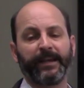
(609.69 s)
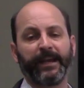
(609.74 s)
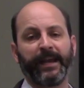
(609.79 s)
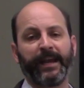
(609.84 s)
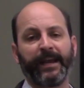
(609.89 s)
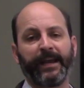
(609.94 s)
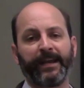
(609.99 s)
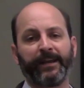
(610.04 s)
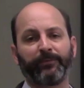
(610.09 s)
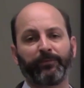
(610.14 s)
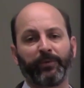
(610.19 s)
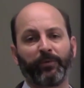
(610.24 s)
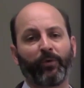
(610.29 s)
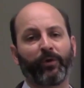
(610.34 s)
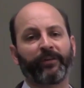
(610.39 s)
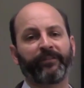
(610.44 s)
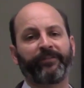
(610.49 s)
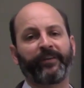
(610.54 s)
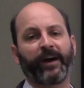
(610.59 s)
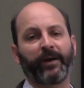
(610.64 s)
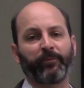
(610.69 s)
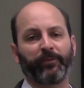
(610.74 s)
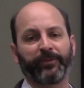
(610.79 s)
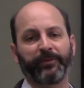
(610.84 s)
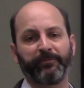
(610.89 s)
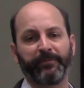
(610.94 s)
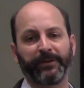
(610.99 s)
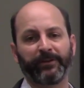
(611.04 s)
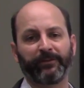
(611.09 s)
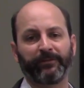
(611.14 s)
And we want to find what
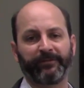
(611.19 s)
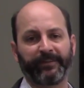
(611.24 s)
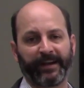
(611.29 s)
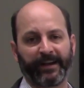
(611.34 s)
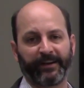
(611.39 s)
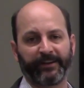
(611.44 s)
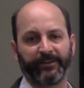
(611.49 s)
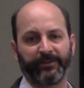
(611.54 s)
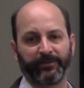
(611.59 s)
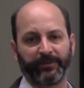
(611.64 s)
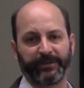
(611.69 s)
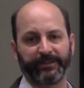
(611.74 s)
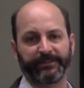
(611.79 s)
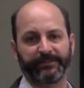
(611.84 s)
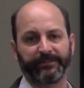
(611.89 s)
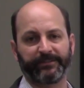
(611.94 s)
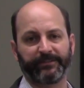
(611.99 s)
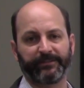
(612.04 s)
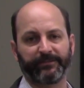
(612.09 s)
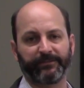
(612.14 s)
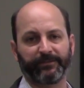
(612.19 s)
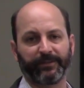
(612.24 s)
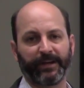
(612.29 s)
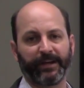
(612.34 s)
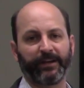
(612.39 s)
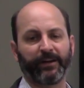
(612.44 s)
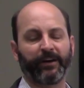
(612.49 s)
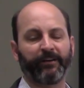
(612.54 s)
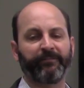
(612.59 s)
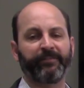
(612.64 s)
the middle value is,
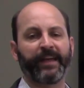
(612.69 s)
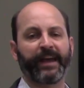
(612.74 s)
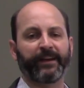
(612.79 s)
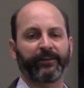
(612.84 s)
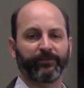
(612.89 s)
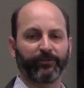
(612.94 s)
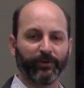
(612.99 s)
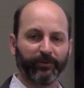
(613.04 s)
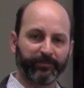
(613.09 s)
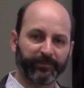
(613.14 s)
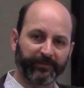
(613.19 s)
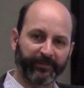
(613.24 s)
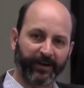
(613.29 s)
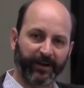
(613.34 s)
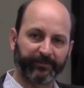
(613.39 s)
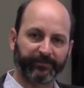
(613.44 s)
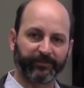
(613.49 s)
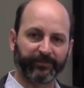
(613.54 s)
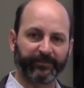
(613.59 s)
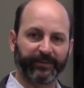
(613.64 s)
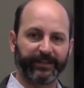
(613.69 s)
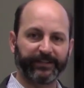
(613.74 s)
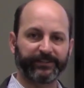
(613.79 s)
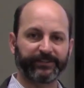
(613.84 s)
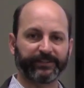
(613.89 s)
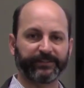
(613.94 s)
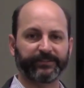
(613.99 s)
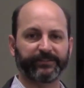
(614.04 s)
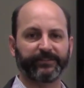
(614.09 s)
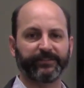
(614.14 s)
right, of that group of
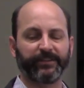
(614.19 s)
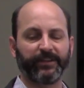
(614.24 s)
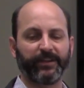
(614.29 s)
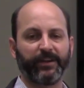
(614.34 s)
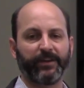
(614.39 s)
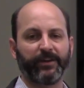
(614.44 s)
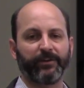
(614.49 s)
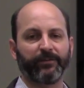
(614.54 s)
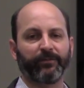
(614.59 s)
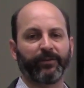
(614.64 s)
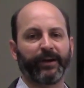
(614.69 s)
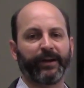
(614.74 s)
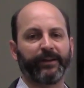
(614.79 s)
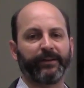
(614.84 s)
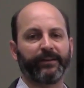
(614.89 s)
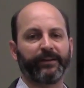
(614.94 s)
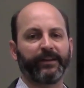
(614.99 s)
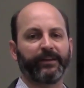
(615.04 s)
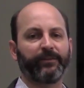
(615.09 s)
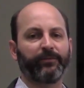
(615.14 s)
observations, right?